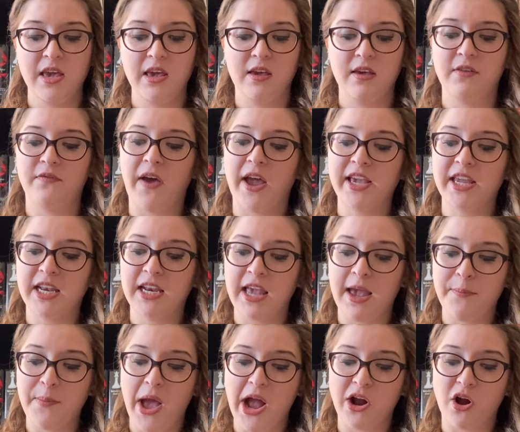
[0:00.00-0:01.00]
if I can
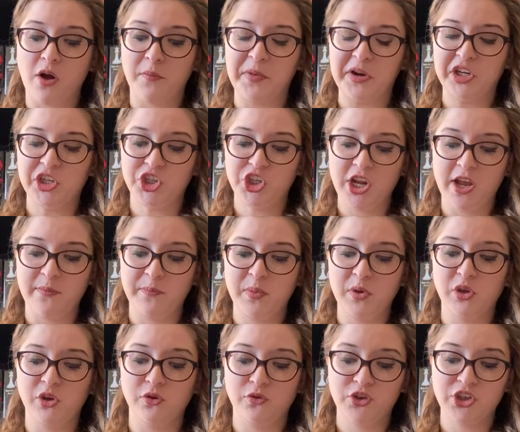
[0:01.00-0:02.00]
get back on my ship,
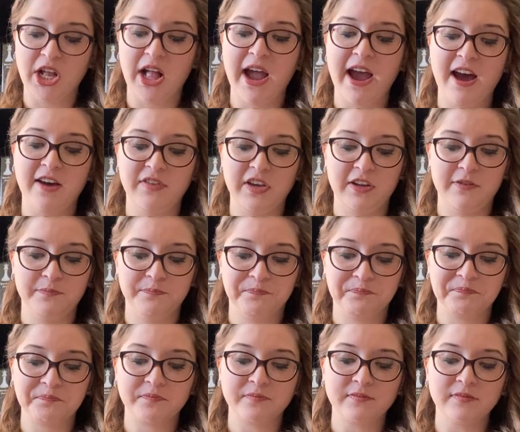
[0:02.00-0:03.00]
you shall have it.
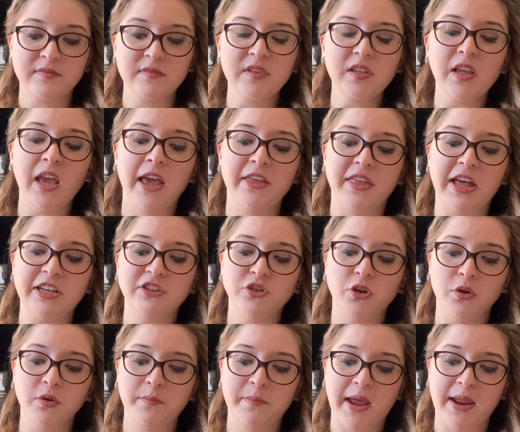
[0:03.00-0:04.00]
I then
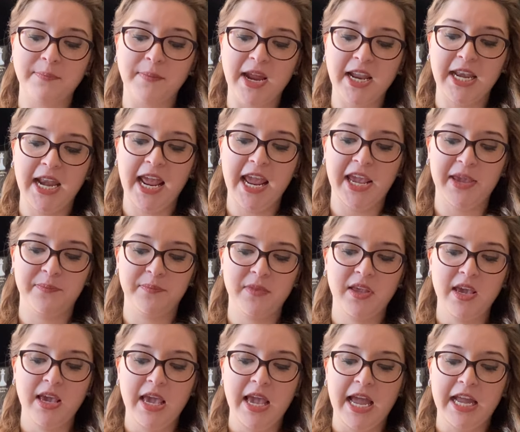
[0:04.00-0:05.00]
told Ben my name,
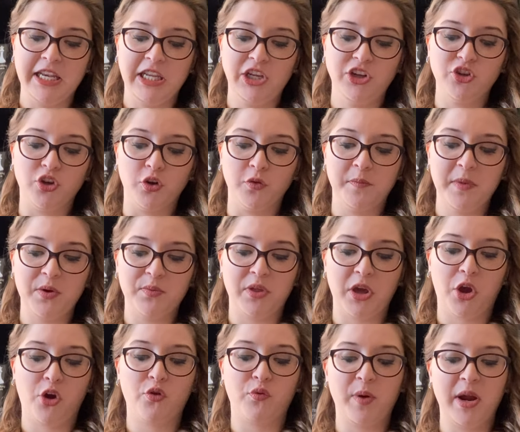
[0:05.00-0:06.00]
and he told me with
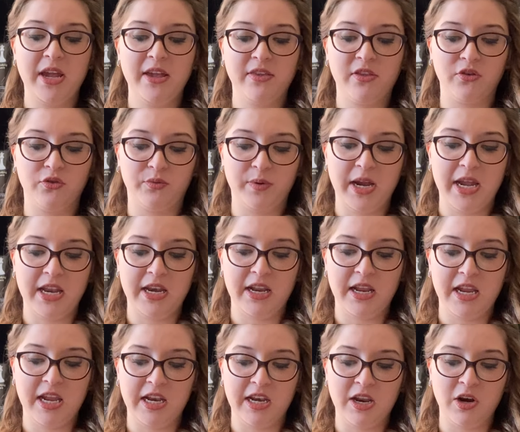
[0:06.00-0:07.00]
a crazed grin
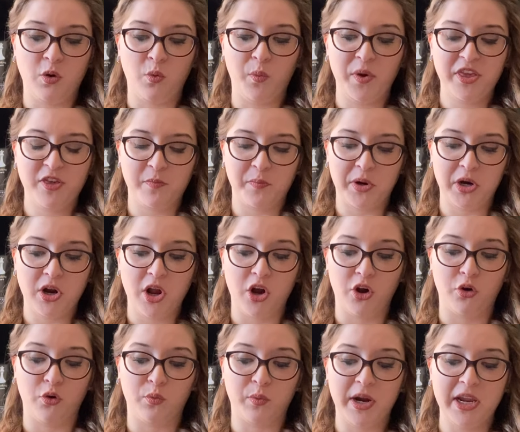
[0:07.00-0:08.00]
and in a whisper a
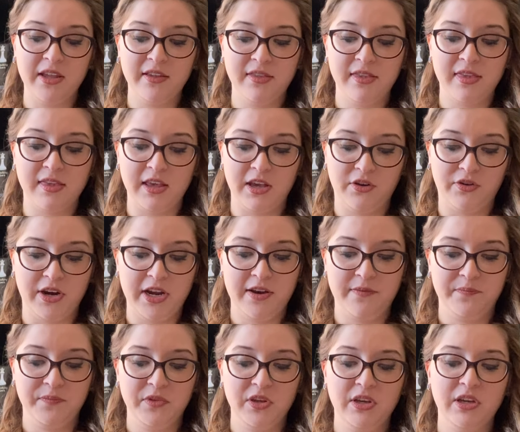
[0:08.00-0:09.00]
great secret.
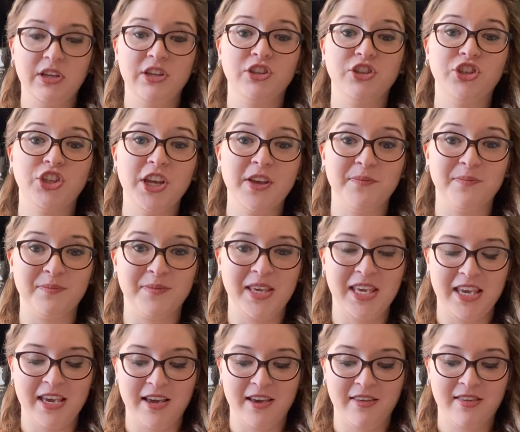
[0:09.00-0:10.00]
Jim,
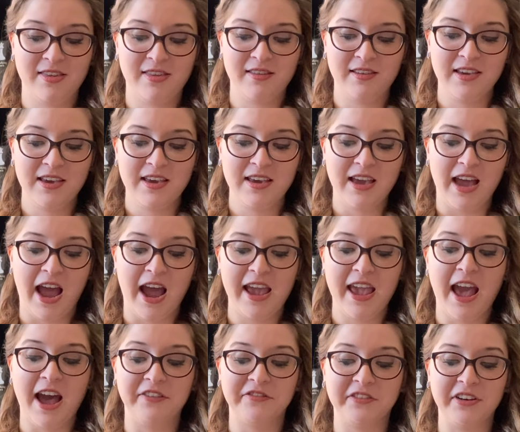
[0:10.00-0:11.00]
he hissed, I
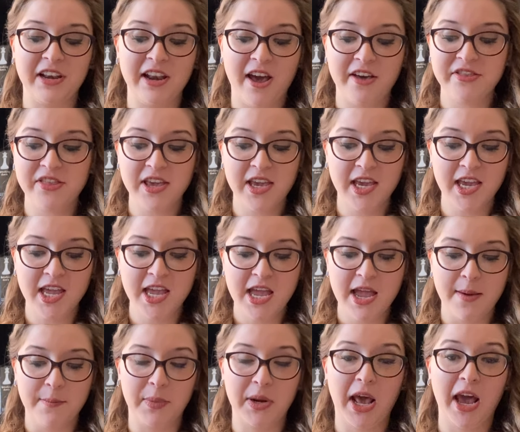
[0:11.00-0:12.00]
have nothing,
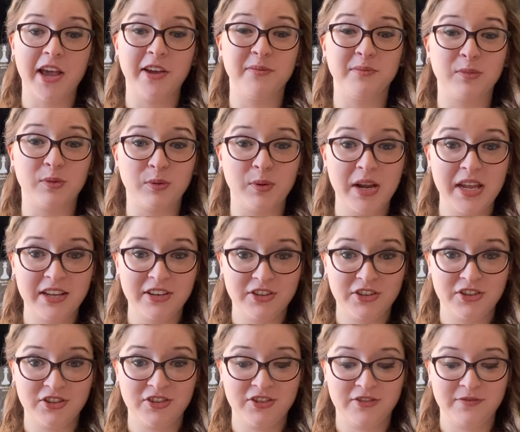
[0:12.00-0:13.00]
but I am
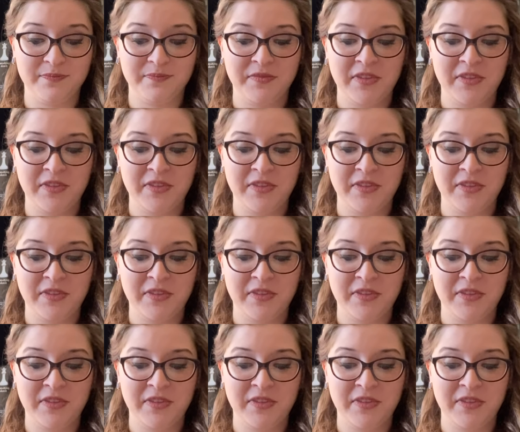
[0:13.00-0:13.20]
rich.